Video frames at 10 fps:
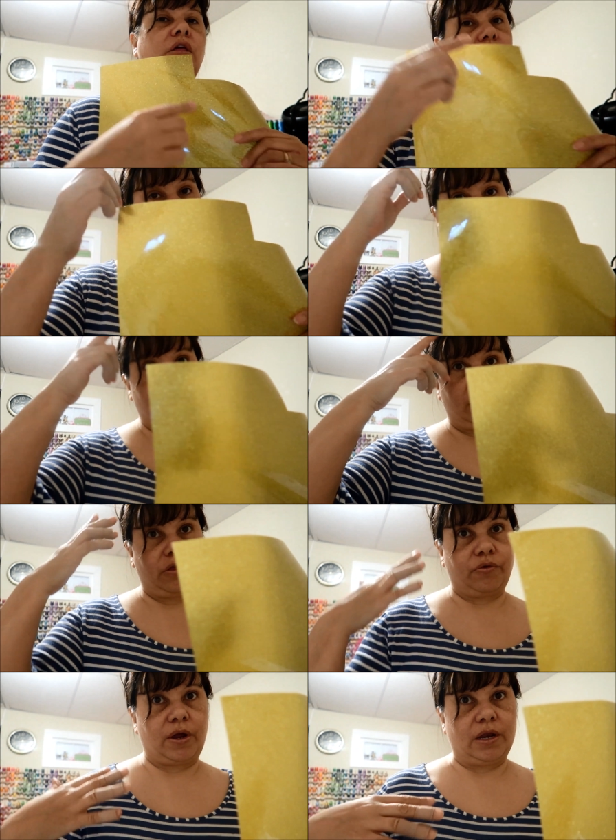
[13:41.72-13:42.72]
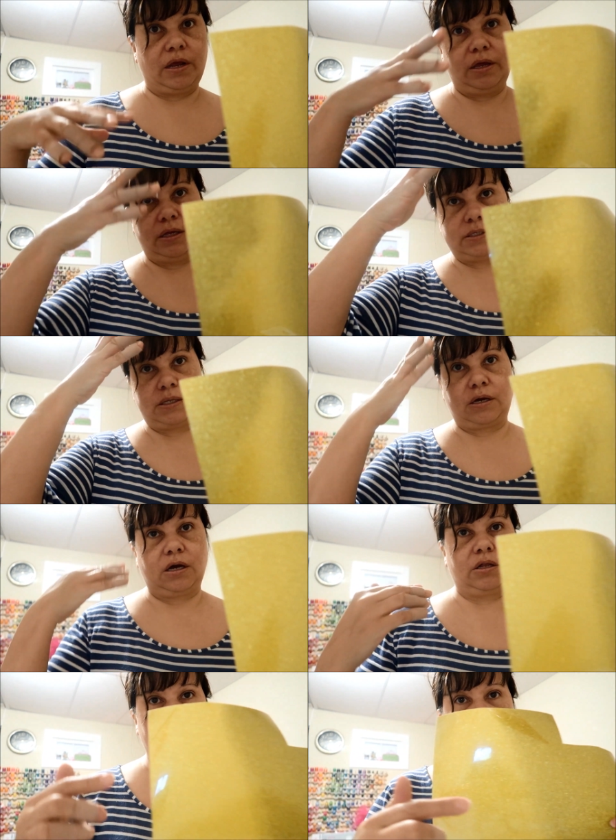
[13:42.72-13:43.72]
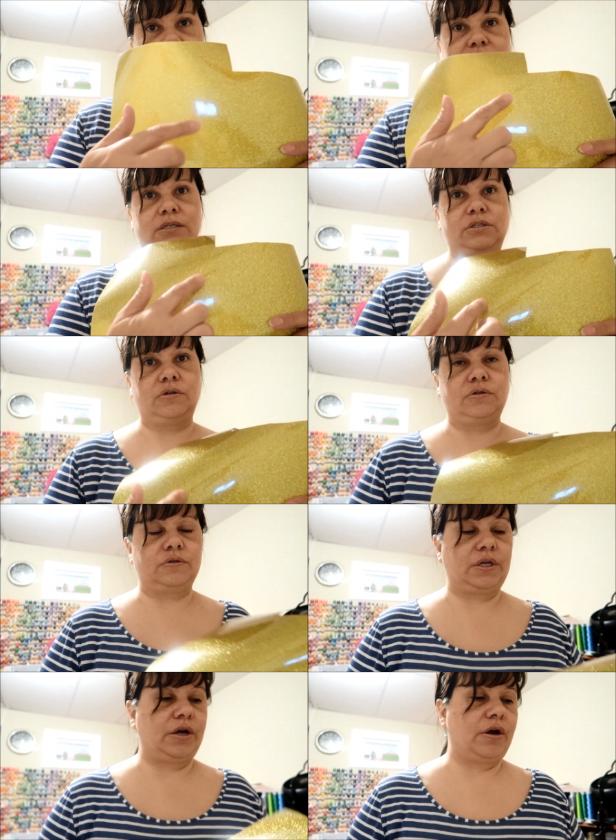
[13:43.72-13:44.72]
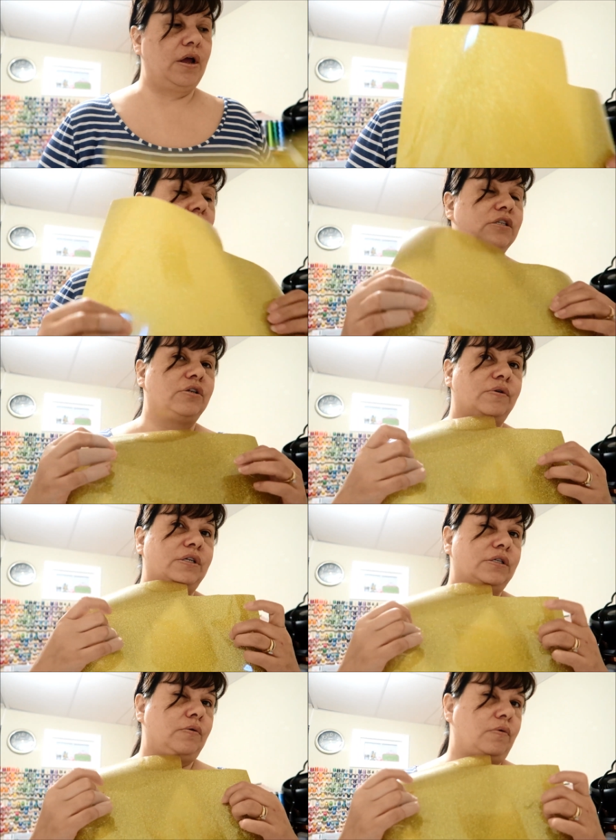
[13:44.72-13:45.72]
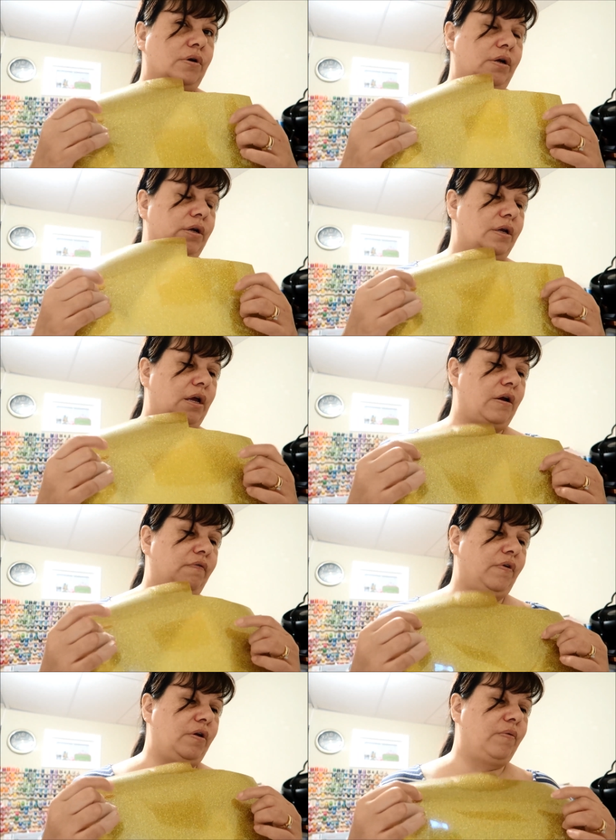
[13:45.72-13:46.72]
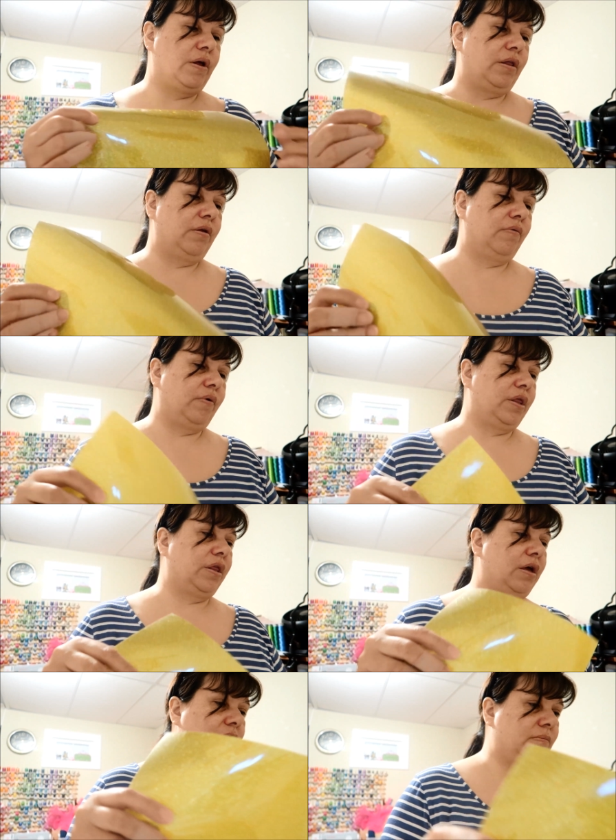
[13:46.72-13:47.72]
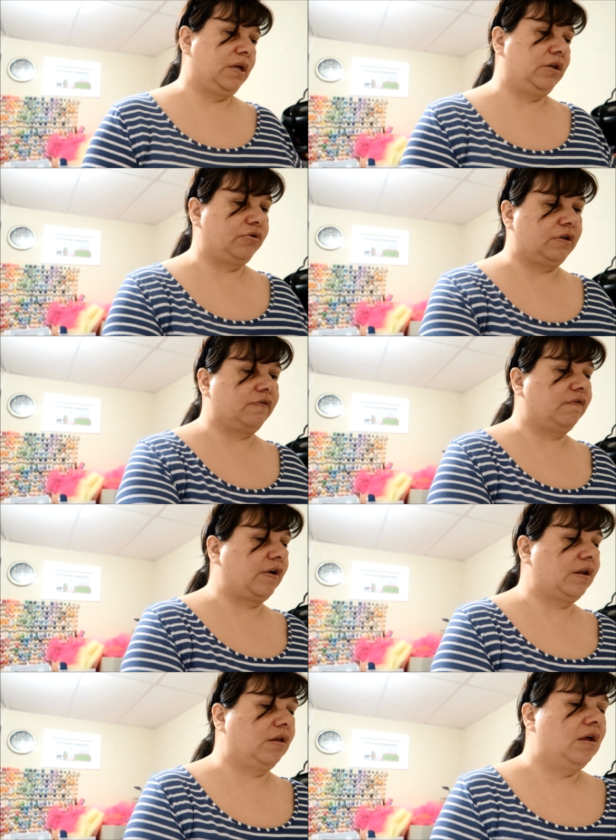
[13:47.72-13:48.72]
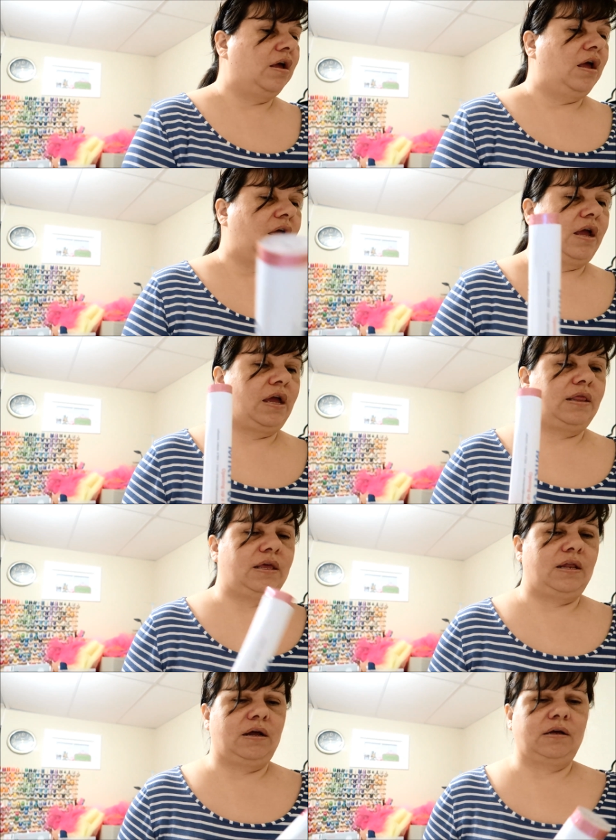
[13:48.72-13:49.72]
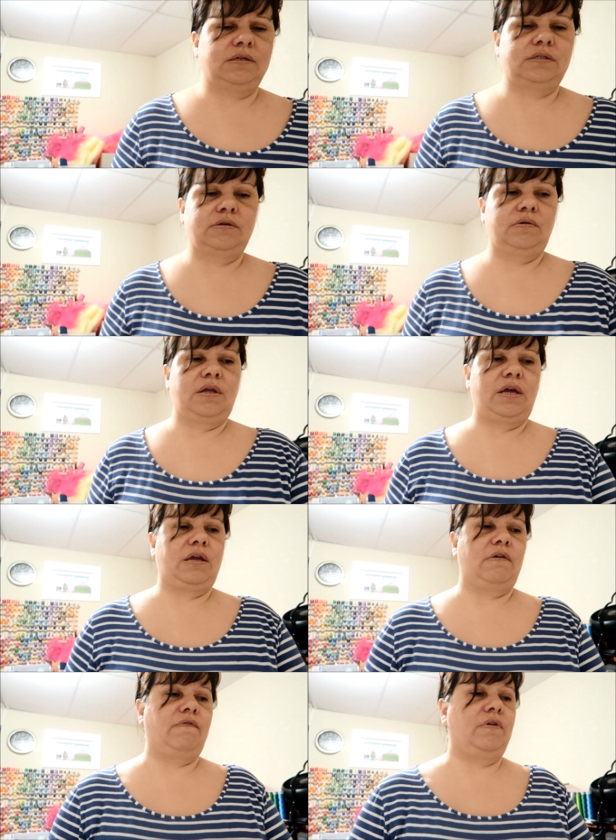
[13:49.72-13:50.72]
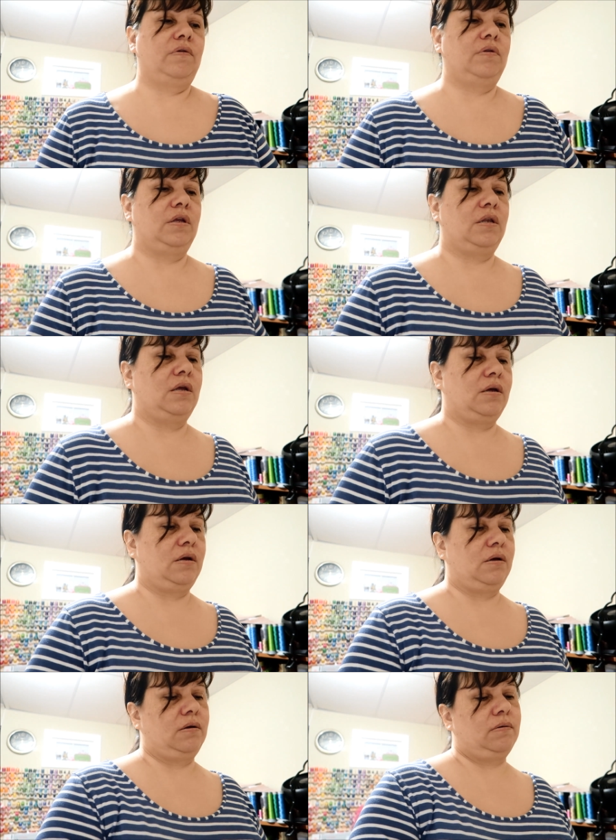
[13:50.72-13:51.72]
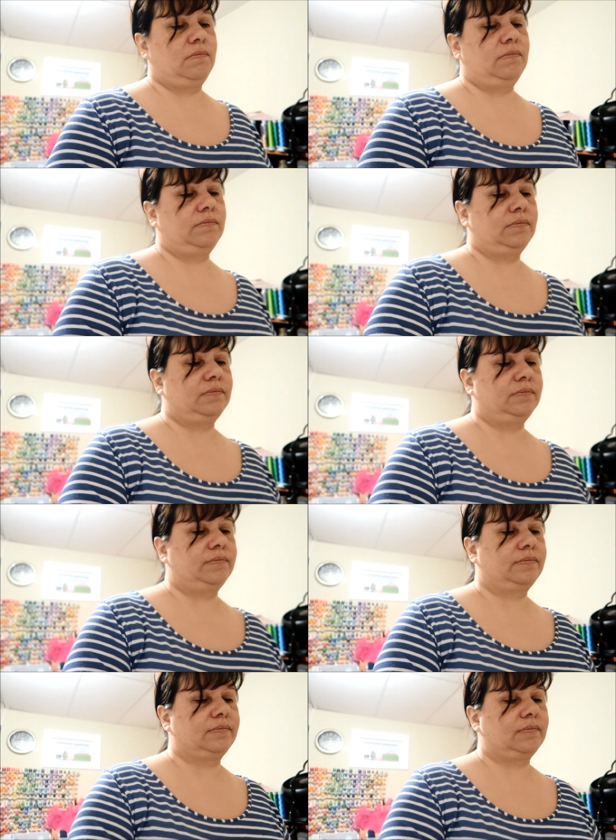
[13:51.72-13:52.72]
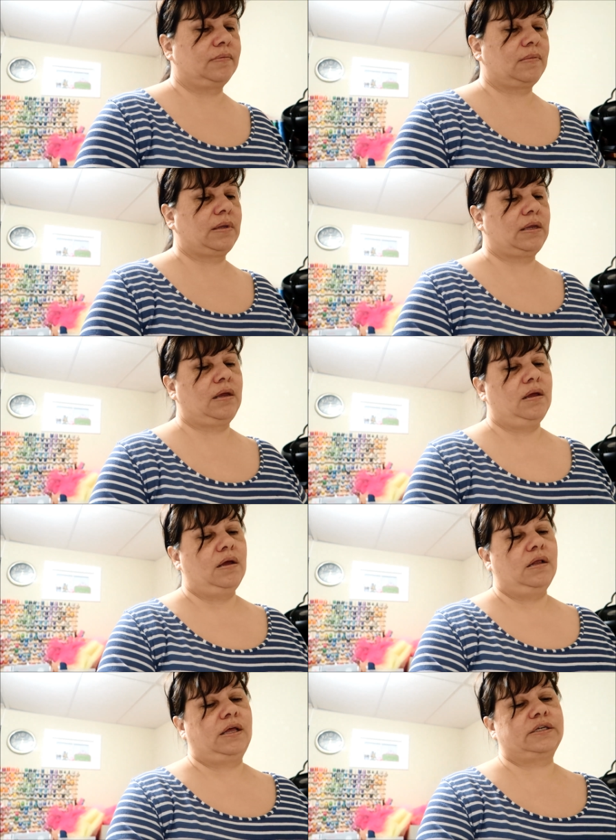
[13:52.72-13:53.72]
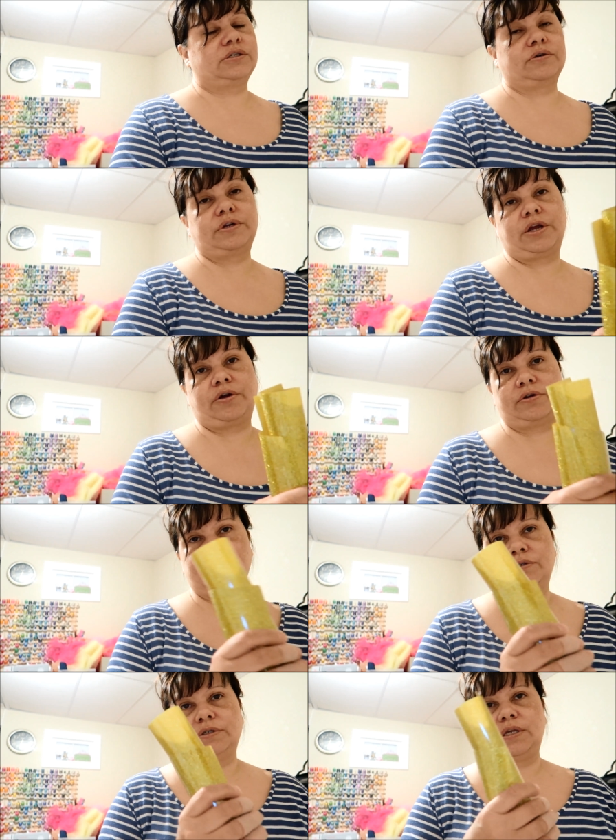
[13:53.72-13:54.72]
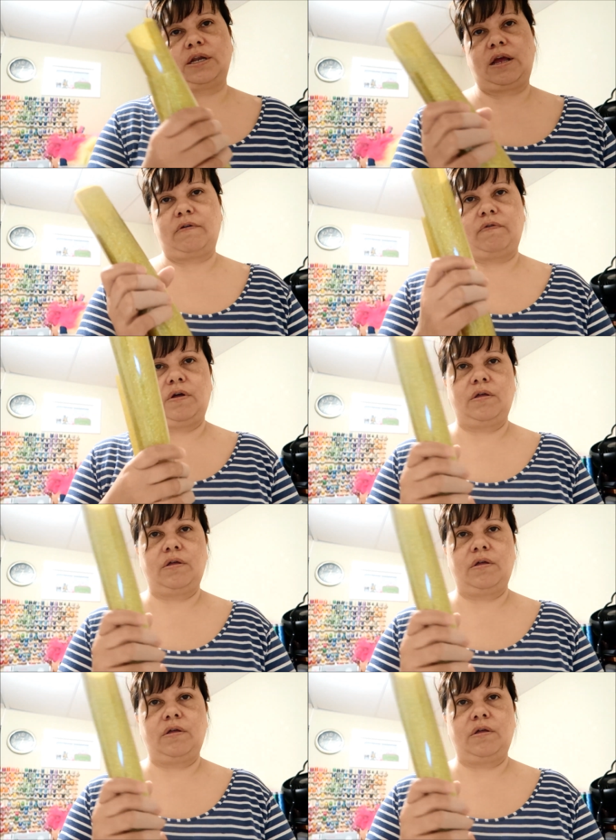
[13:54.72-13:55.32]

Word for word: thread. The thread is the color that's in JoJo's hair, so it doesn't work out very well with heat transfer vinyl. And then also, like if you did like certain characters that have